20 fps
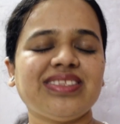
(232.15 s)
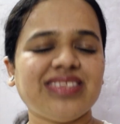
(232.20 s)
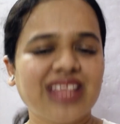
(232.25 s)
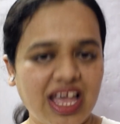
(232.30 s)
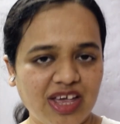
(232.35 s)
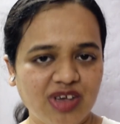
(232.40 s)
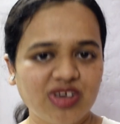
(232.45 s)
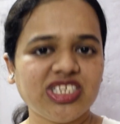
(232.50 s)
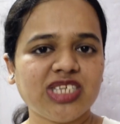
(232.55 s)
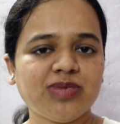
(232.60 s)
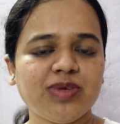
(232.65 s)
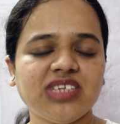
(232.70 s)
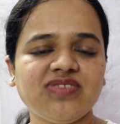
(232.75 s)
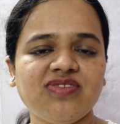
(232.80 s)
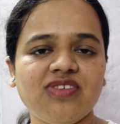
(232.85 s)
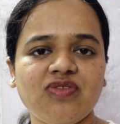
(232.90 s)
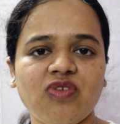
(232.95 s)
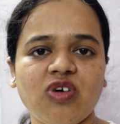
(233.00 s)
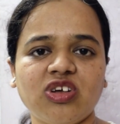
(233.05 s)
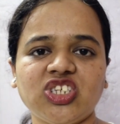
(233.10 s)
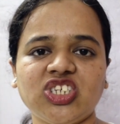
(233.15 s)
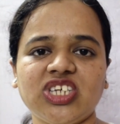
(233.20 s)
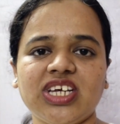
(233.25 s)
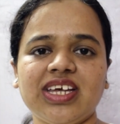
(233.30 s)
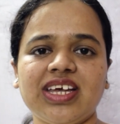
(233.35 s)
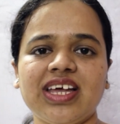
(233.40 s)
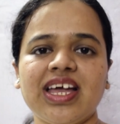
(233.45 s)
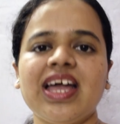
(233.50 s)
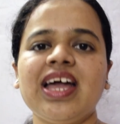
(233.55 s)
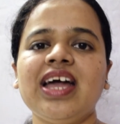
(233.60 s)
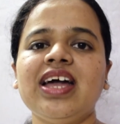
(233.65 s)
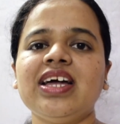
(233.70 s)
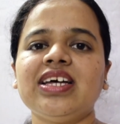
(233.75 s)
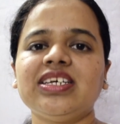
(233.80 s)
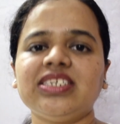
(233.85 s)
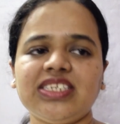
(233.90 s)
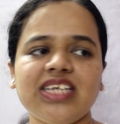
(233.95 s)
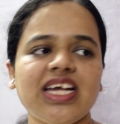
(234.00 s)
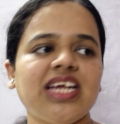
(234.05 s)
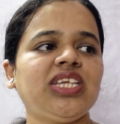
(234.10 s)
Thank you so much for watching.
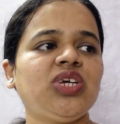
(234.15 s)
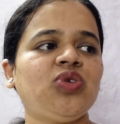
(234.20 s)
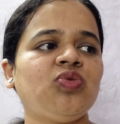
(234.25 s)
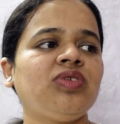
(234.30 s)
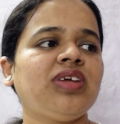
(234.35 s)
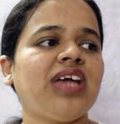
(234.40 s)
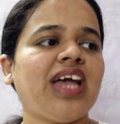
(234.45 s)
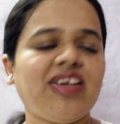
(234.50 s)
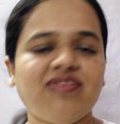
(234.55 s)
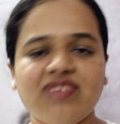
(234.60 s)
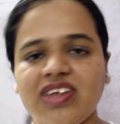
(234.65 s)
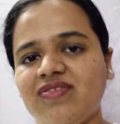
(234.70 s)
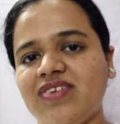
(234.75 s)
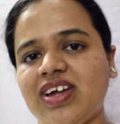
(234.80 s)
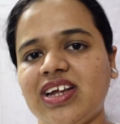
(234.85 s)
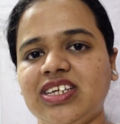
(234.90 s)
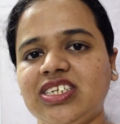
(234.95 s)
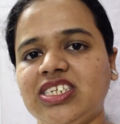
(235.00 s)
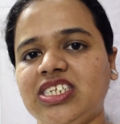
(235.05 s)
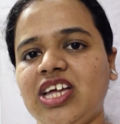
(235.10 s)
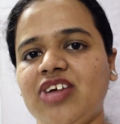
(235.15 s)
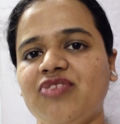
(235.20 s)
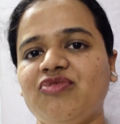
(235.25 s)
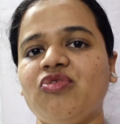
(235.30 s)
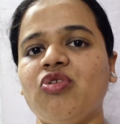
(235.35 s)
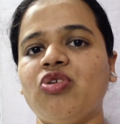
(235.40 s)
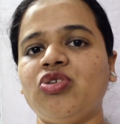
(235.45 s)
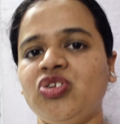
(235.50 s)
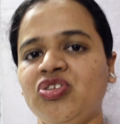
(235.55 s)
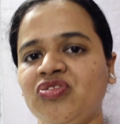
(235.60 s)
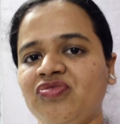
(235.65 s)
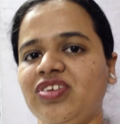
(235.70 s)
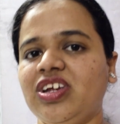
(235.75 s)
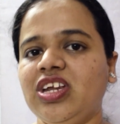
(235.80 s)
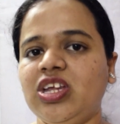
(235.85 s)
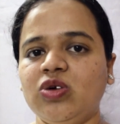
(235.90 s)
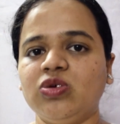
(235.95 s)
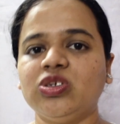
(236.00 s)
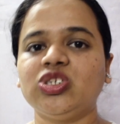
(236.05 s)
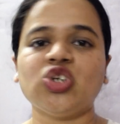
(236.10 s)
Stay tuned every Wednesday for new
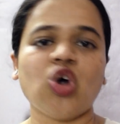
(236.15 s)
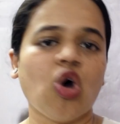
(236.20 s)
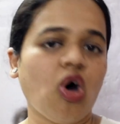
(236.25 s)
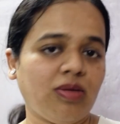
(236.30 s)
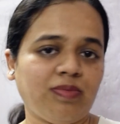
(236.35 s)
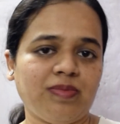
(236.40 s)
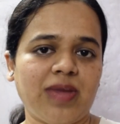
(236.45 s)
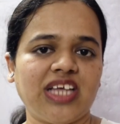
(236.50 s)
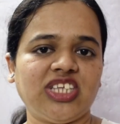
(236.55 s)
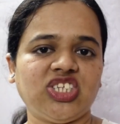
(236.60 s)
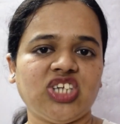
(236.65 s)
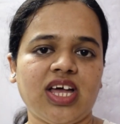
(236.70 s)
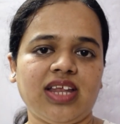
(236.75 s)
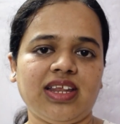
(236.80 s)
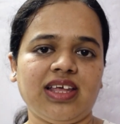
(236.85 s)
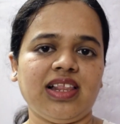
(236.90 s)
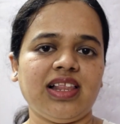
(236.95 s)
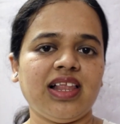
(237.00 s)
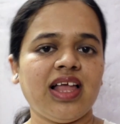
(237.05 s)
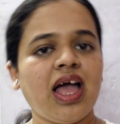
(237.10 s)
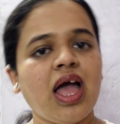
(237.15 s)
videos on my channel.